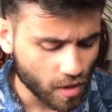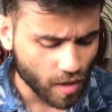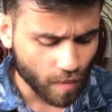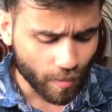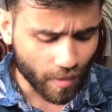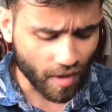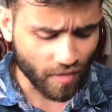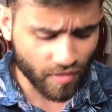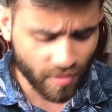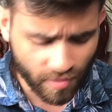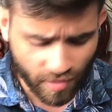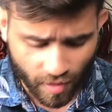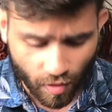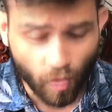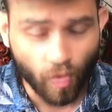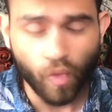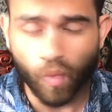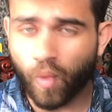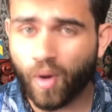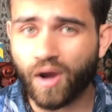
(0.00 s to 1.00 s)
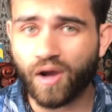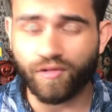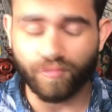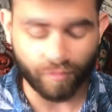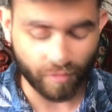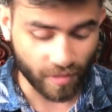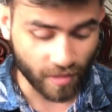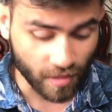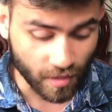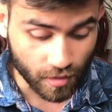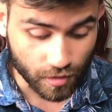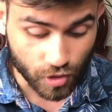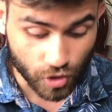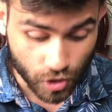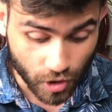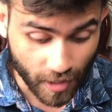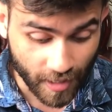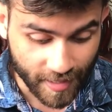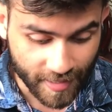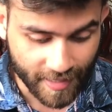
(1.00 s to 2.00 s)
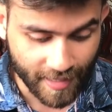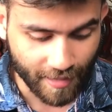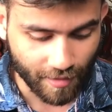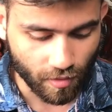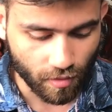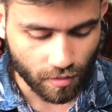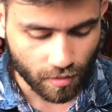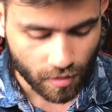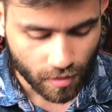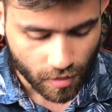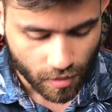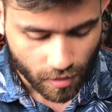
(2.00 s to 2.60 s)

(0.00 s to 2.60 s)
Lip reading: But I think they're all worth trialing out.